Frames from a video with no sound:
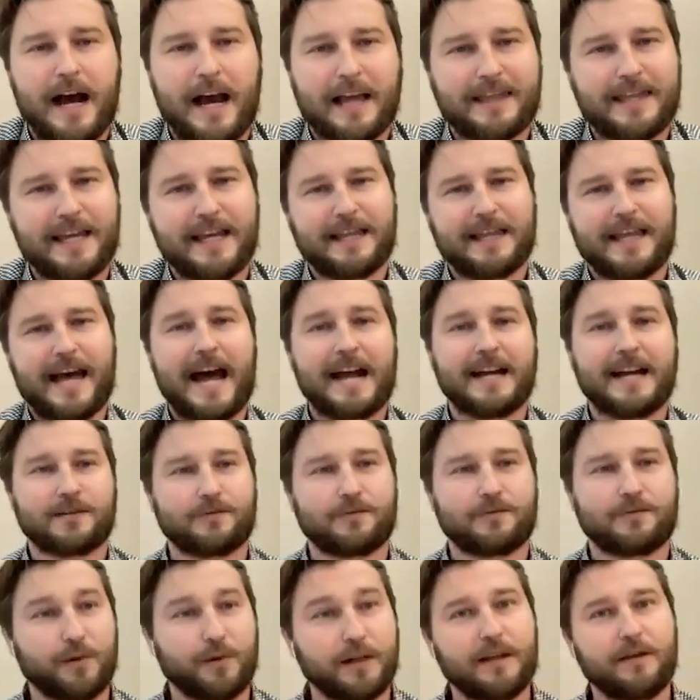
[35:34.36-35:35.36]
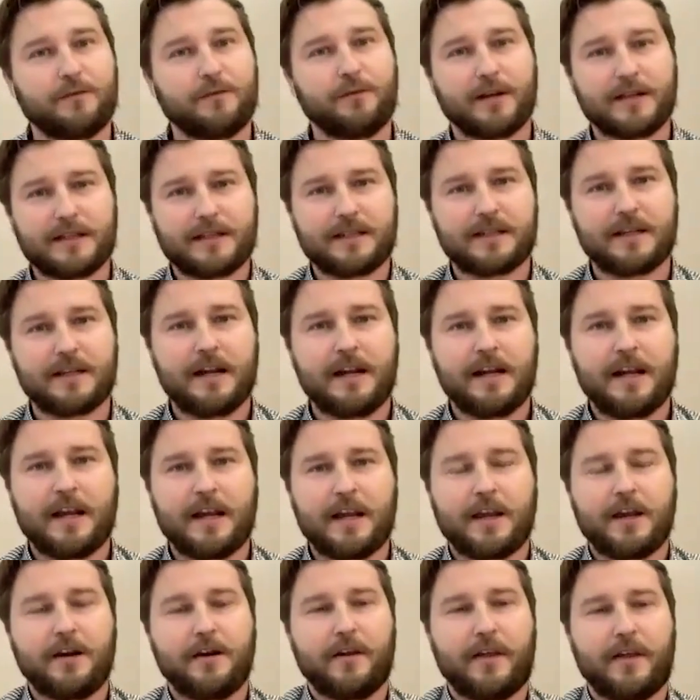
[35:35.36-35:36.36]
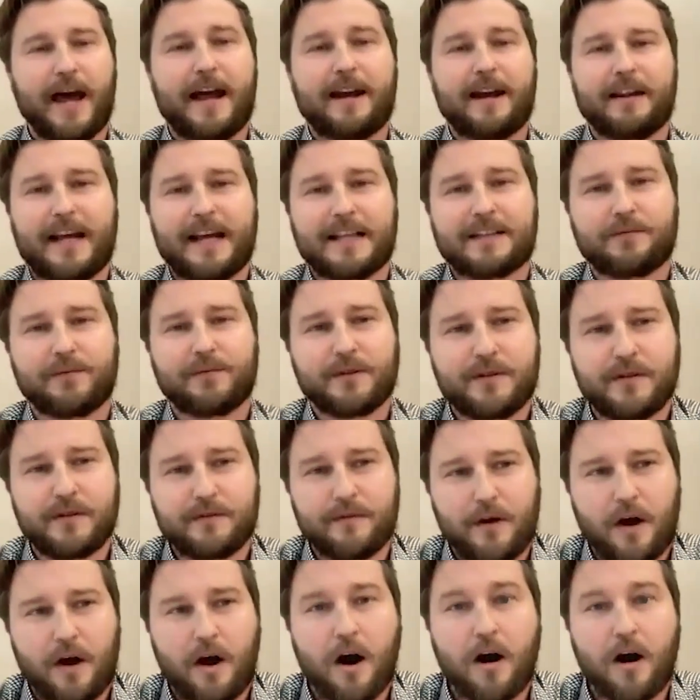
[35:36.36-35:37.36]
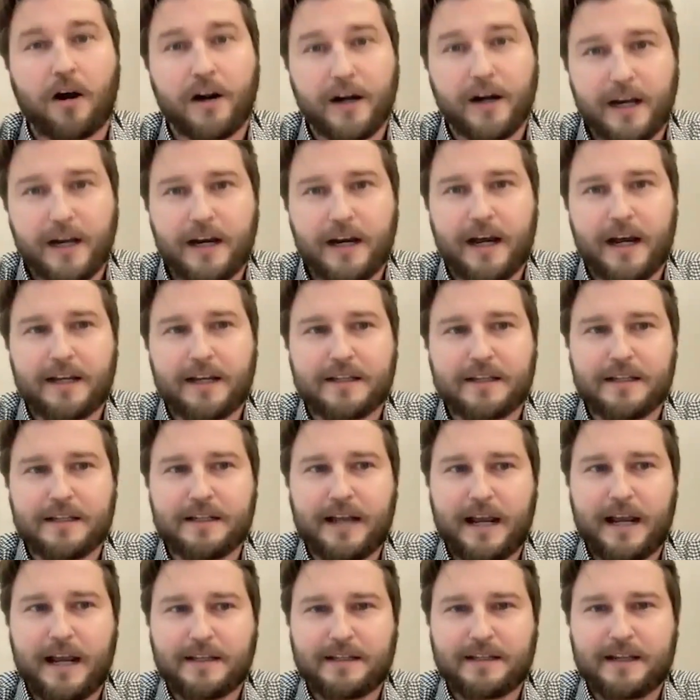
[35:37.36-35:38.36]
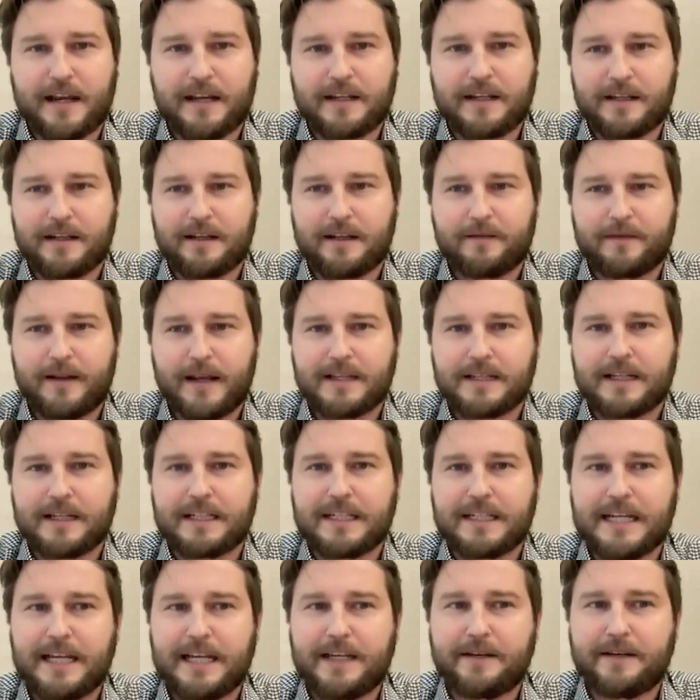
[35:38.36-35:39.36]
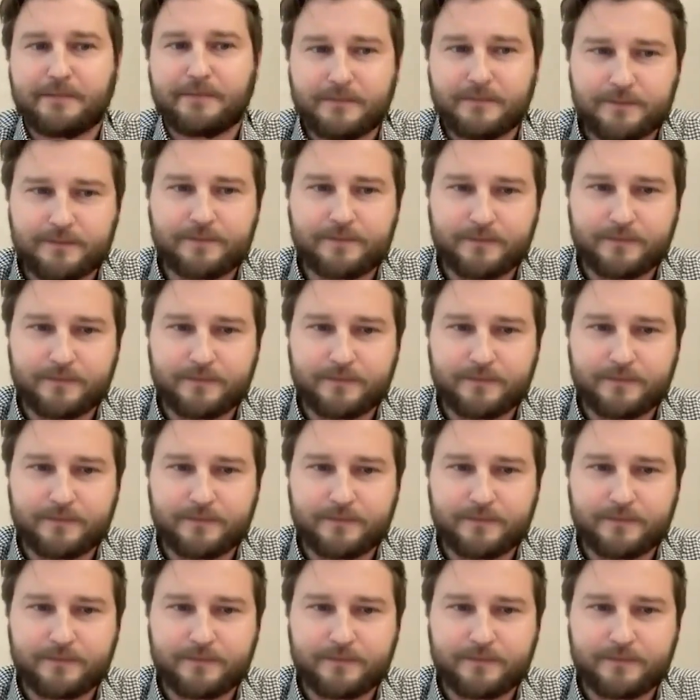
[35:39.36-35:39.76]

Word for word: I think that is really what's, you know, that that's what's hardened us as, as a, as a team.